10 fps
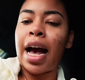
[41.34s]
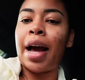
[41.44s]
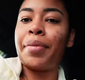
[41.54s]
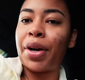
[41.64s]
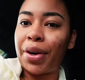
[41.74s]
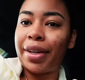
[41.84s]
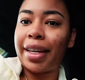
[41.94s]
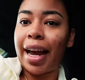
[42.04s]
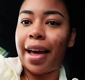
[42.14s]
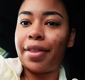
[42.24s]
I'm
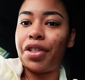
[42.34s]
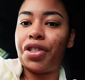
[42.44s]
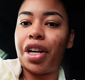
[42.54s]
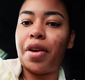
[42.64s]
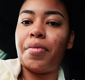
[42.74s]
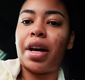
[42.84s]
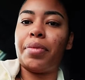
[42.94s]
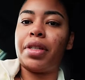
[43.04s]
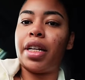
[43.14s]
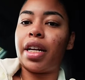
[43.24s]
currently at the gym.
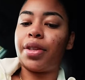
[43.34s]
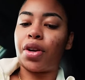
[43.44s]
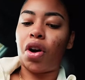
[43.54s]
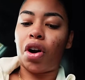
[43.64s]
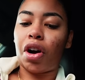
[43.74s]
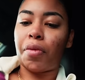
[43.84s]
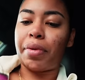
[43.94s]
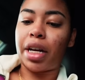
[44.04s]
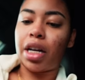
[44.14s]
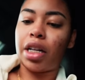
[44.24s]
I'm sitting in the car
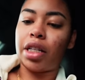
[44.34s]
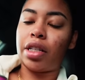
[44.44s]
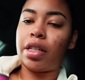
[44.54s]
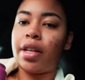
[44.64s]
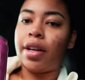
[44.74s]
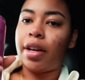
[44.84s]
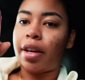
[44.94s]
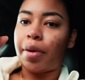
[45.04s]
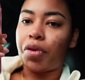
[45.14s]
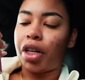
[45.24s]
because
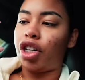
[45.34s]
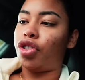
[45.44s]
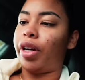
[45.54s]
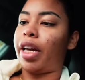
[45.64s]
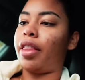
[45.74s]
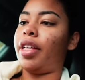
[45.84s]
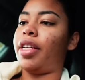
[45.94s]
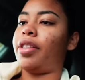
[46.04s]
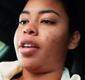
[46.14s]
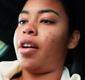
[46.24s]
I'm trying to drink
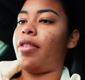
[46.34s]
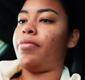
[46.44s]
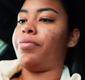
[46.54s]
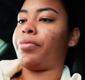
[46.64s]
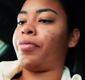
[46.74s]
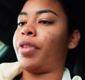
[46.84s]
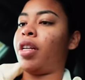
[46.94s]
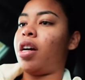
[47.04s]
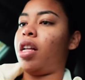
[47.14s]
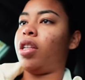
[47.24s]
this
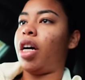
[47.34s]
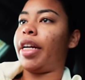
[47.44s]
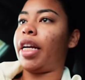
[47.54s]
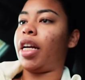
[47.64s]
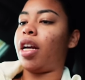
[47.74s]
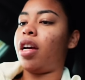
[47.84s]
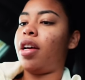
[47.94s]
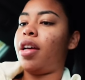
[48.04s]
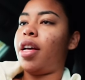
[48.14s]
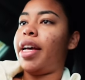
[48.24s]
Alani
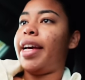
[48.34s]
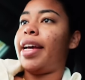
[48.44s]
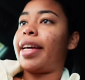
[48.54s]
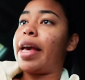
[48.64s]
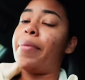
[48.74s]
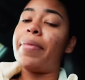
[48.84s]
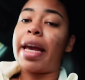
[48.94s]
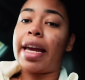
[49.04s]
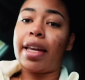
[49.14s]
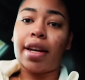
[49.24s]

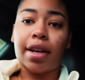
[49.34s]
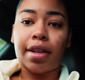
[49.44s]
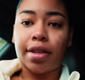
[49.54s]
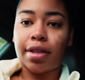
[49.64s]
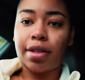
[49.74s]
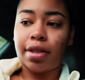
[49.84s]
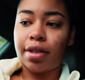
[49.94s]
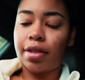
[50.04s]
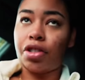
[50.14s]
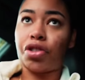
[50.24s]
Kim-made
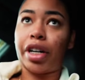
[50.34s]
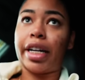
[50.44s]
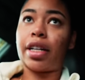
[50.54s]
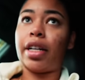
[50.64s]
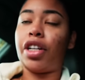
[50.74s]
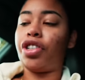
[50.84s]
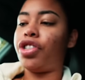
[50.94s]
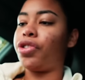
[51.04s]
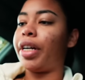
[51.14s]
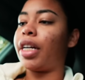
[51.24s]
drink,
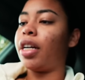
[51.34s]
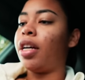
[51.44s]
energy drink,